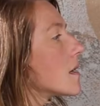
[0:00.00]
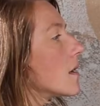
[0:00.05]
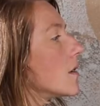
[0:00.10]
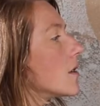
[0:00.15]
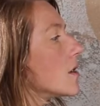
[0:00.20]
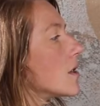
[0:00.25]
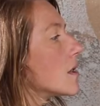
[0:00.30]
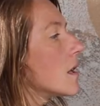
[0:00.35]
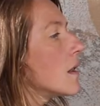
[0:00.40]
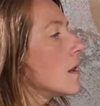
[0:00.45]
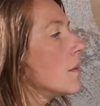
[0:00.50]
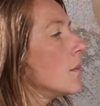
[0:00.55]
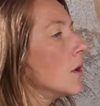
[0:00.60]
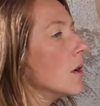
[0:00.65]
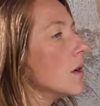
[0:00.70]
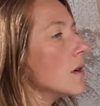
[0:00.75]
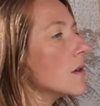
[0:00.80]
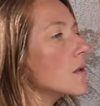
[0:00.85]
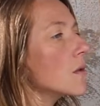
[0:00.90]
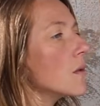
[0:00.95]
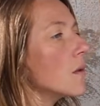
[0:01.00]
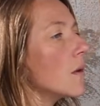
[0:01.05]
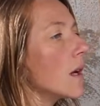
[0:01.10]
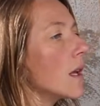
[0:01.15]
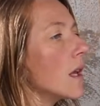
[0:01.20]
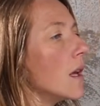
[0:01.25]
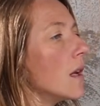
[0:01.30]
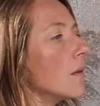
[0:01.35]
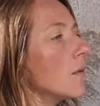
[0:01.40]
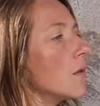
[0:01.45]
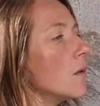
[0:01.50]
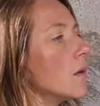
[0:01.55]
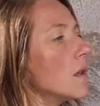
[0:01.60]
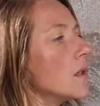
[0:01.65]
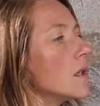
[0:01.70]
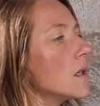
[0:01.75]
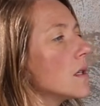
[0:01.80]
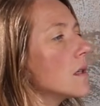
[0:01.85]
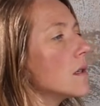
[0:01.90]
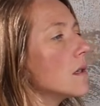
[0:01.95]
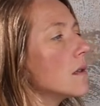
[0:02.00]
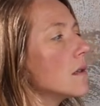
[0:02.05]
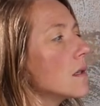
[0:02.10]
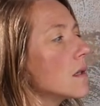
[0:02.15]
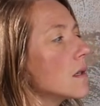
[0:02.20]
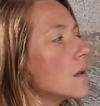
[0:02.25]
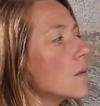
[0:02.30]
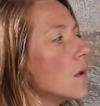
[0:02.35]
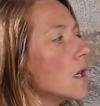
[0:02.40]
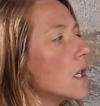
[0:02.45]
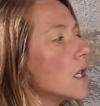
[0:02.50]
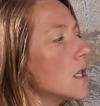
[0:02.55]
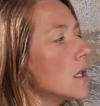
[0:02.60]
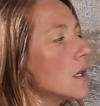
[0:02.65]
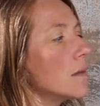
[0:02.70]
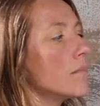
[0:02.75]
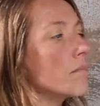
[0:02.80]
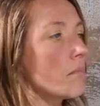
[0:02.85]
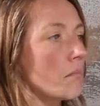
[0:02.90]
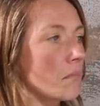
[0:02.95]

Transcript: her just in the mirror. So again, I'm going to just switch.